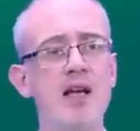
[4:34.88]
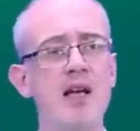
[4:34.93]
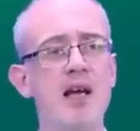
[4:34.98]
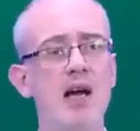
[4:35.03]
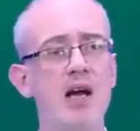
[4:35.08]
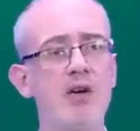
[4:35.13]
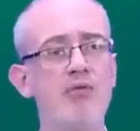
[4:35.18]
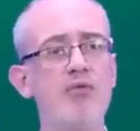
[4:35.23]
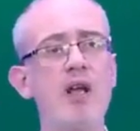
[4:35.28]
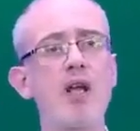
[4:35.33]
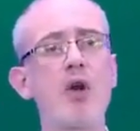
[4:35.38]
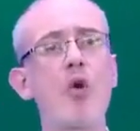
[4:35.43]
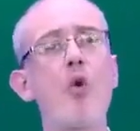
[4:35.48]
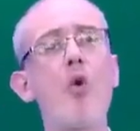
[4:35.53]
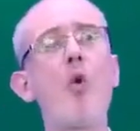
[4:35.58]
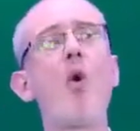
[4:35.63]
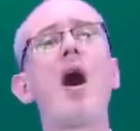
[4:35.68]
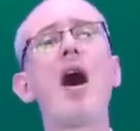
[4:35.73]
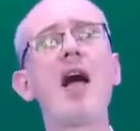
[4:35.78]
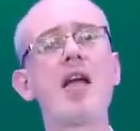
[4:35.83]
A
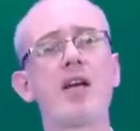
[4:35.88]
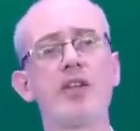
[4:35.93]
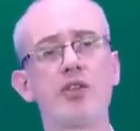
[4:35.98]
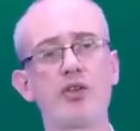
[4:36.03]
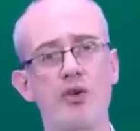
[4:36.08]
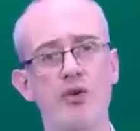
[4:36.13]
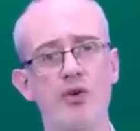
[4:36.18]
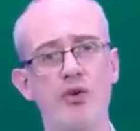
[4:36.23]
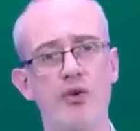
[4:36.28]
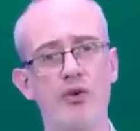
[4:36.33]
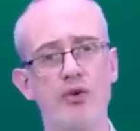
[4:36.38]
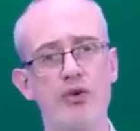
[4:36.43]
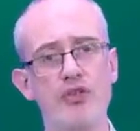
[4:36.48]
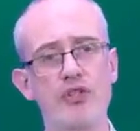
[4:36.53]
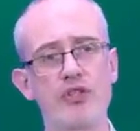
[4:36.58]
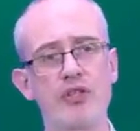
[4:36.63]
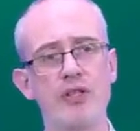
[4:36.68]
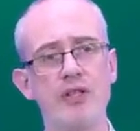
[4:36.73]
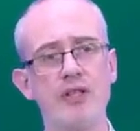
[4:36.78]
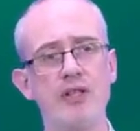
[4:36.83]
required
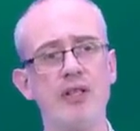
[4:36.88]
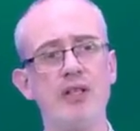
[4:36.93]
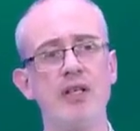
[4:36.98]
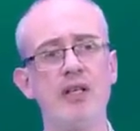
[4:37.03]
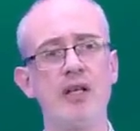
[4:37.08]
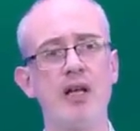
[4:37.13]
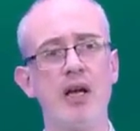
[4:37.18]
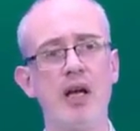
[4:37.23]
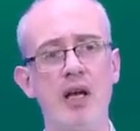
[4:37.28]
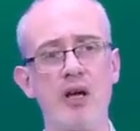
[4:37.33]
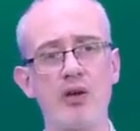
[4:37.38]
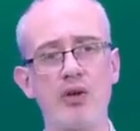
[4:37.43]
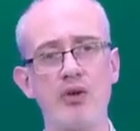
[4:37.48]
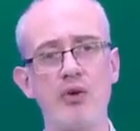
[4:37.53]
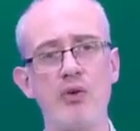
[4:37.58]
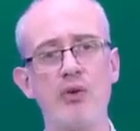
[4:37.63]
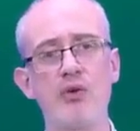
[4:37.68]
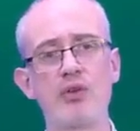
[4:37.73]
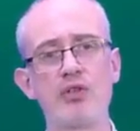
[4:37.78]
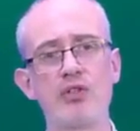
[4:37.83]
course. A
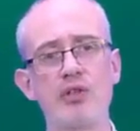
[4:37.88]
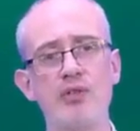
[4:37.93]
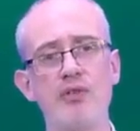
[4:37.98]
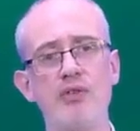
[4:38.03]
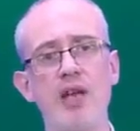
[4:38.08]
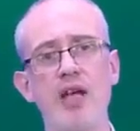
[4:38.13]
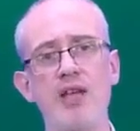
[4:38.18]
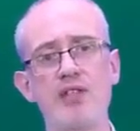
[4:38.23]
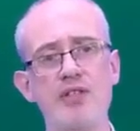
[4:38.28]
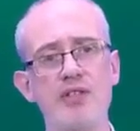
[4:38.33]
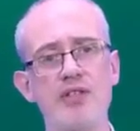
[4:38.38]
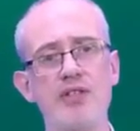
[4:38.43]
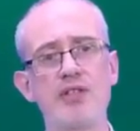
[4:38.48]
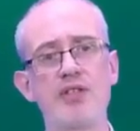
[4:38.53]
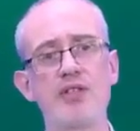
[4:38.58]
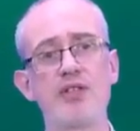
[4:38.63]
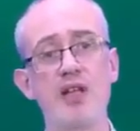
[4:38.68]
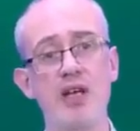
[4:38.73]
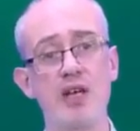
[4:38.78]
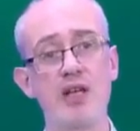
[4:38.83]
course of lessons
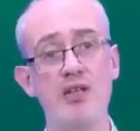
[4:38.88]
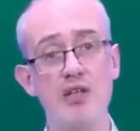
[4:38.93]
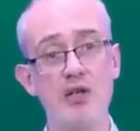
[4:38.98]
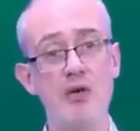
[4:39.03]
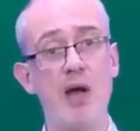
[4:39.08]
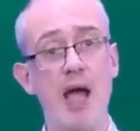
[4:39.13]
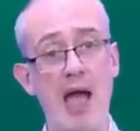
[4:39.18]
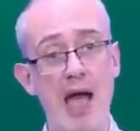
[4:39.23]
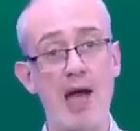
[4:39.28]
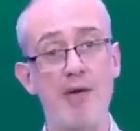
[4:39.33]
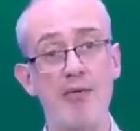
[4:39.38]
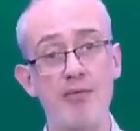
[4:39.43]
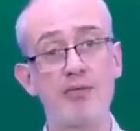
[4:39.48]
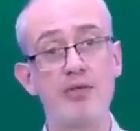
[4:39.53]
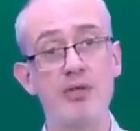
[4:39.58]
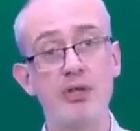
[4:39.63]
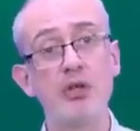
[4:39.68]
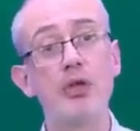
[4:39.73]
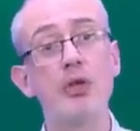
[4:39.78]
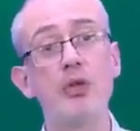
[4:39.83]
that you have
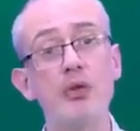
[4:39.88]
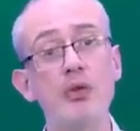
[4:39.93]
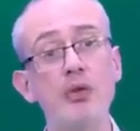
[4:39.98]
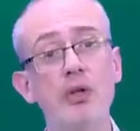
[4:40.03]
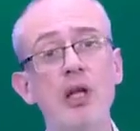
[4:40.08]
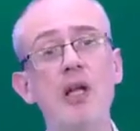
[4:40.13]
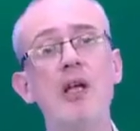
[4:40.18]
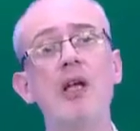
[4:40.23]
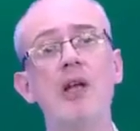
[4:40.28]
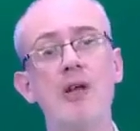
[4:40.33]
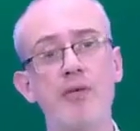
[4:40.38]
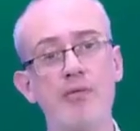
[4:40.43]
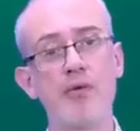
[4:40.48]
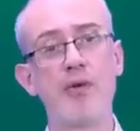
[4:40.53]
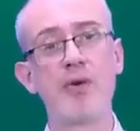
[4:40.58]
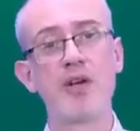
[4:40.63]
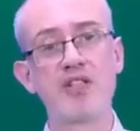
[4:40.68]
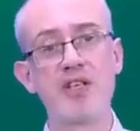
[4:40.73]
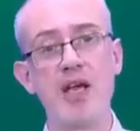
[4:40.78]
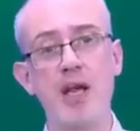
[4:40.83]
to do. For
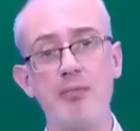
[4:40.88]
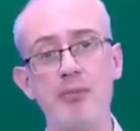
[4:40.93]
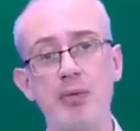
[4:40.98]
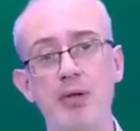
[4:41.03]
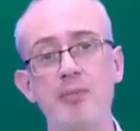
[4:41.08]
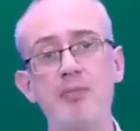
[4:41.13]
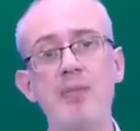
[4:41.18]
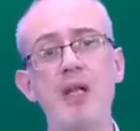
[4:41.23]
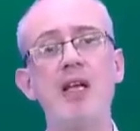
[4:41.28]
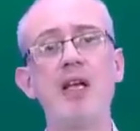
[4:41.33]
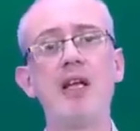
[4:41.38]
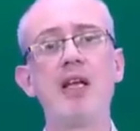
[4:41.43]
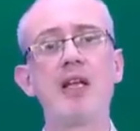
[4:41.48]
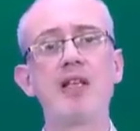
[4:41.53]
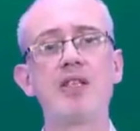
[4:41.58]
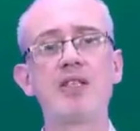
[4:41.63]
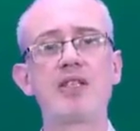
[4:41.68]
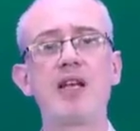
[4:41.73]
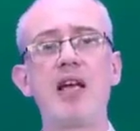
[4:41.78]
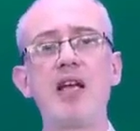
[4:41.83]
example,
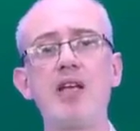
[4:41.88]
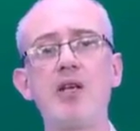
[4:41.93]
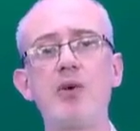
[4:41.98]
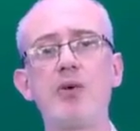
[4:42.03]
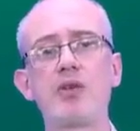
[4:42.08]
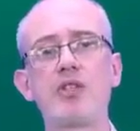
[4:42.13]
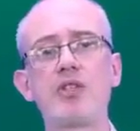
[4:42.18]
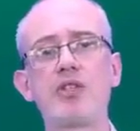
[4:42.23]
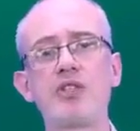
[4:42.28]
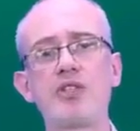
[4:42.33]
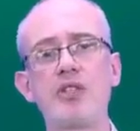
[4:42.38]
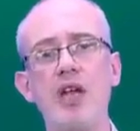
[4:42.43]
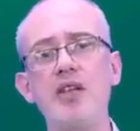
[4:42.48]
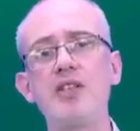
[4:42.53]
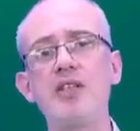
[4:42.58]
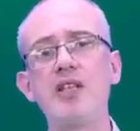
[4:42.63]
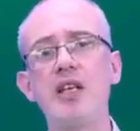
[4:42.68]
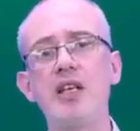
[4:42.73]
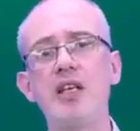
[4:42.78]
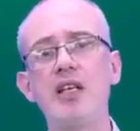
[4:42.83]
say you're
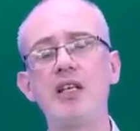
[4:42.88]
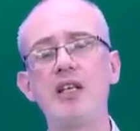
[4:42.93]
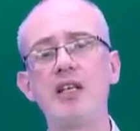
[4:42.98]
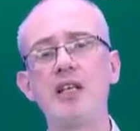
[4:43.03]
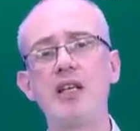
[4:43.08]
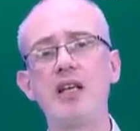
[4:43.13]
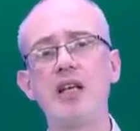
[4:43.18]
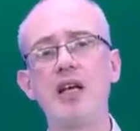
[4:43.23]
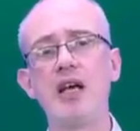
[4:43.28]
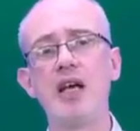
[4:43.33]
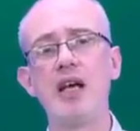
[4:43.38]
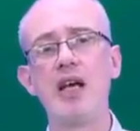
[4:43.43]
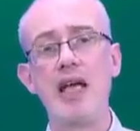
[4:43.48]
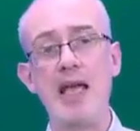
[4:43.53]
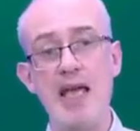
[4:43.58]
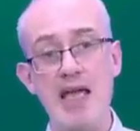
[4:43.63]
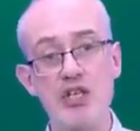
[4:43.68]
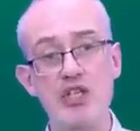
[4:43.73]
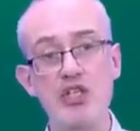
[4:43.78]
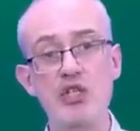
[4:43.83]
studying
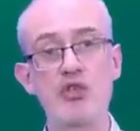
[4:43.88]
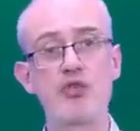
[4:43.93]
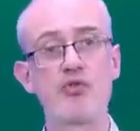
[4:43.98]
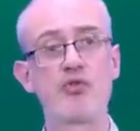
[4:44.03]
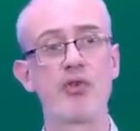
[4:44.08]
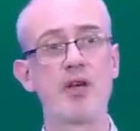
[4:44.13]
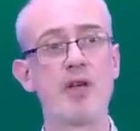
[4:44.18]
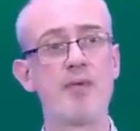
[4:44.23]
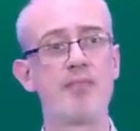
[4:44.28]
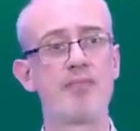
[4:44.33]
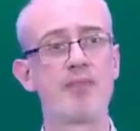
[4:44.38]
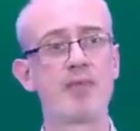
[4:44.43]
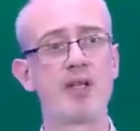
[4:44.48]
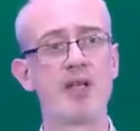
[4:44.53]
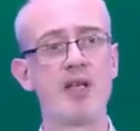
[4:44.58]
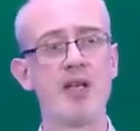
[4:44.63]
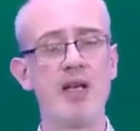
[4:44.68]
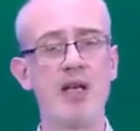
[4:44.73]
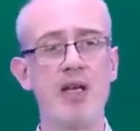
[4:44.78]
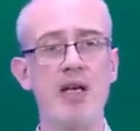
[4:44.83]
history.
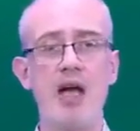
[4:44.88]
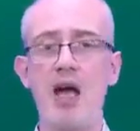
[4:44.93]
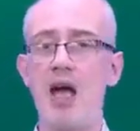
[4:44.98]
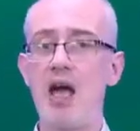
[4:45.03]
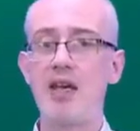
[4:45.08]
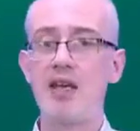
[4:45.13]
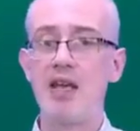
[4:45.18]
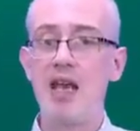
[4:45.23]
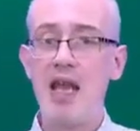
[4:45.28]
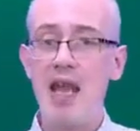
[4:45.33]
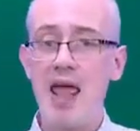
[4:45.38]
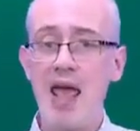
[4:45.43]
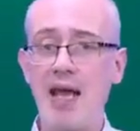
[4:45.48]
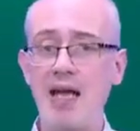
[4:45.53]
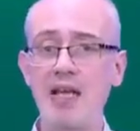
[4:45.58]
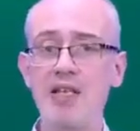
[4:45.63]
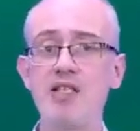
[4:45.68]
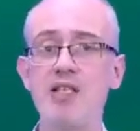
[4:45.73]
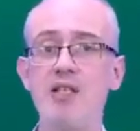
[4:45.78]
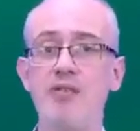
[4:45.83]
An
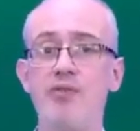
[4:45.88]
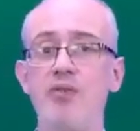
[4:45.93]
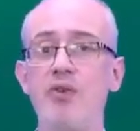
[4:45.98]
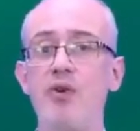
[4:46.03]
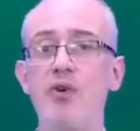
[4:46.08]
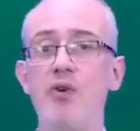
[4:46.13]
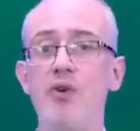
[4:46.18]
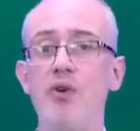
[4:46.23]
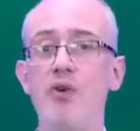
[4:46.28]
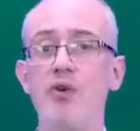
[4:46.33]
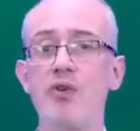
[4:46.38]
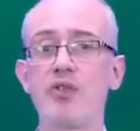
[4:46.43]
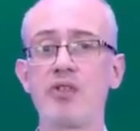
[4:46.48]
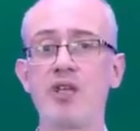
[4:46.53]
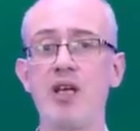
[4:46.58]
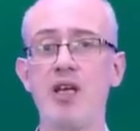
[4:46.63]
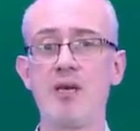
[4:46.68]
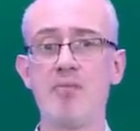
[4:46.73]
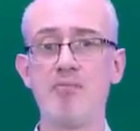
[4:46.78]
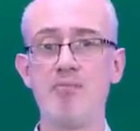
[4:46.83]
elective course
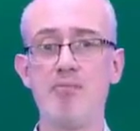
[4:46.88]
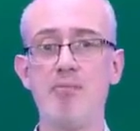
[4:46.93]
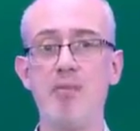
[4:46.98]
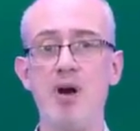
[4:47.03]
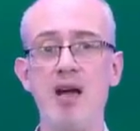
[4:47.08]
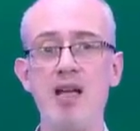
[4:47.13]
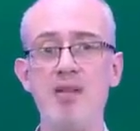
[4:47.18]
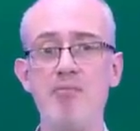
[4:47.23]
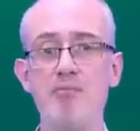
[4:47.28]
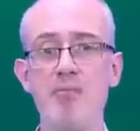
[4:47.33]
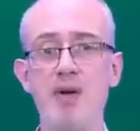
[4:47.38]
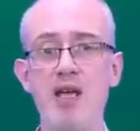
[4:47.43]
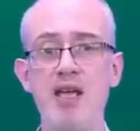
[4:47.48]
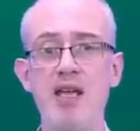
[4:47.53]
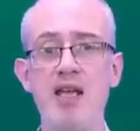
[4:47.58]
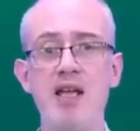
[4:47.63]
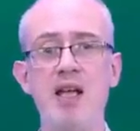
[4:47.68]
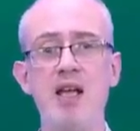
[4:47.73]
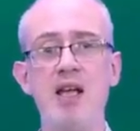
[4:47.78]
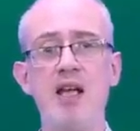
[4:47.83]
might
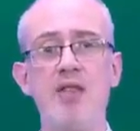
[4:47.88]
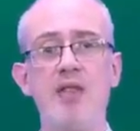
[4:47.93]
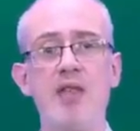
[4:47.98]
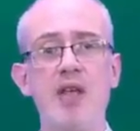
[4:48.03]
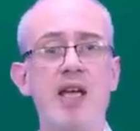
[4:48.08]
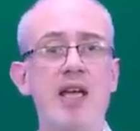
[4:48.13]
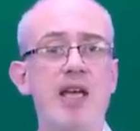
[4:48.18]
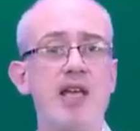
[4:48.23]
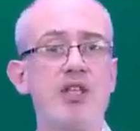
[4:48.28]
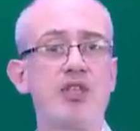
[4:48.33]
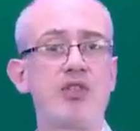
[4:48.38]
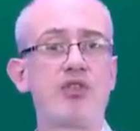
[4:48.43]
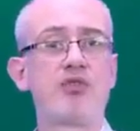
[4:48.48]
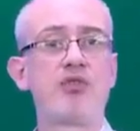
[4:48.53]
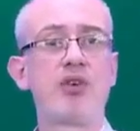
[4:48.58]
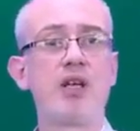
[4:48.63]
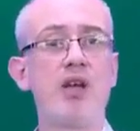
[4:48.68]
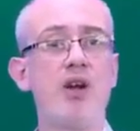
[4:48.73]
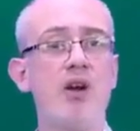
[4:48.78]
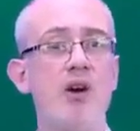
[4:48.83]
be the
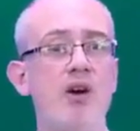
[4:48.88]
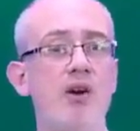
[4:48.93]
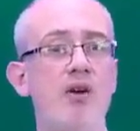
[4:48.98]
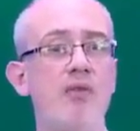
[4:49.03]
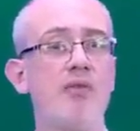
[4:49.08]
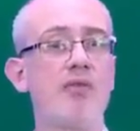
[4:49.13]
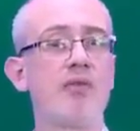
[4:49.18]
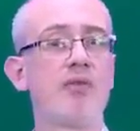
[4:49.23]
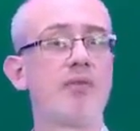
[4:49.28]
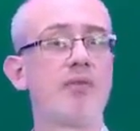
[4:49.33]
history of